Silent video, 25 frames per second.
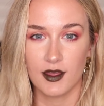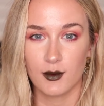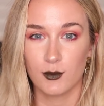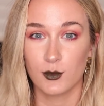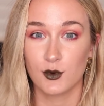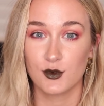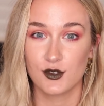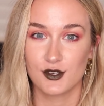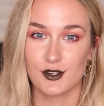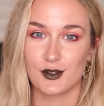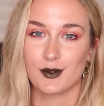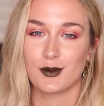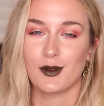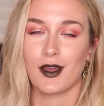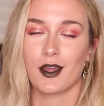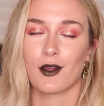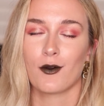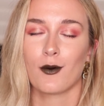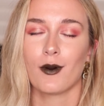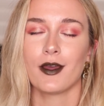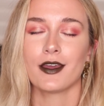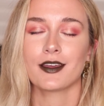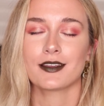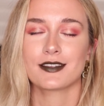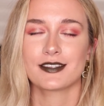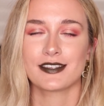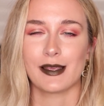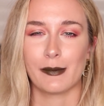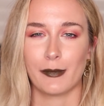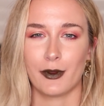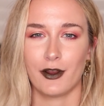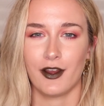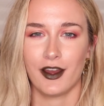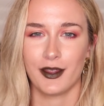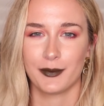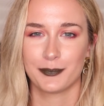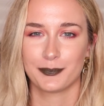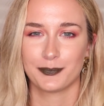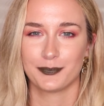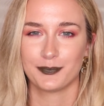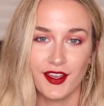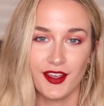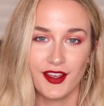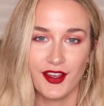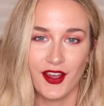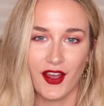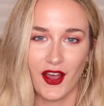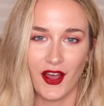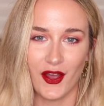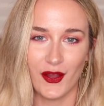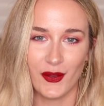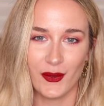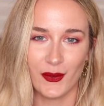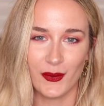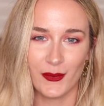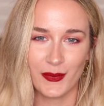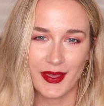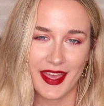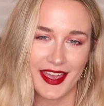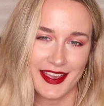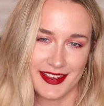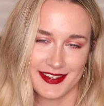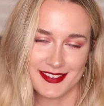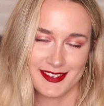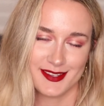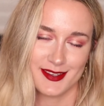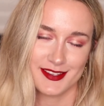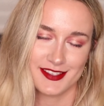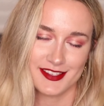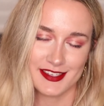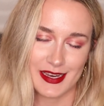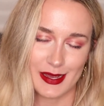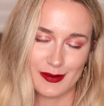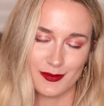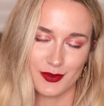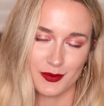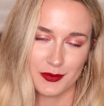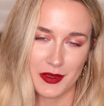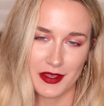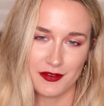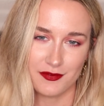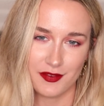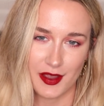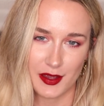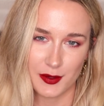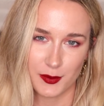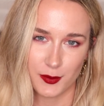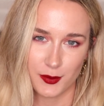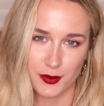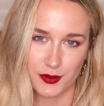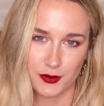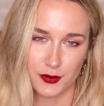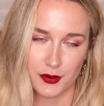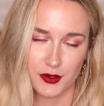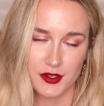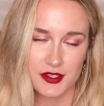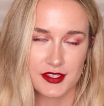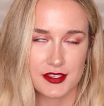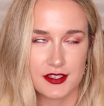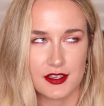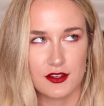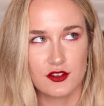then we'll do a quick summary. Okay, so it's time for my final thoughts.